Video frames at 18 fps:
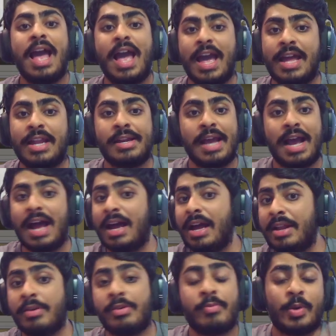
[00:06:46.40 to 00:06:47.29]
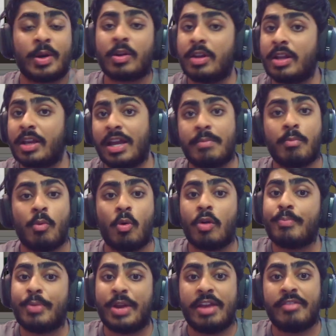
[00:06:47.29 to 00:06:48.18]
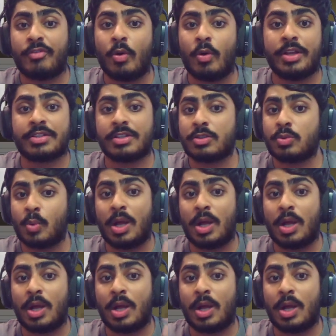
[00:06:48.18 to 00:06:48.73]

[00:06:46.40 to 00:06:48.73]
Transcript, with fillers: and, and we're going to get more Brave coins as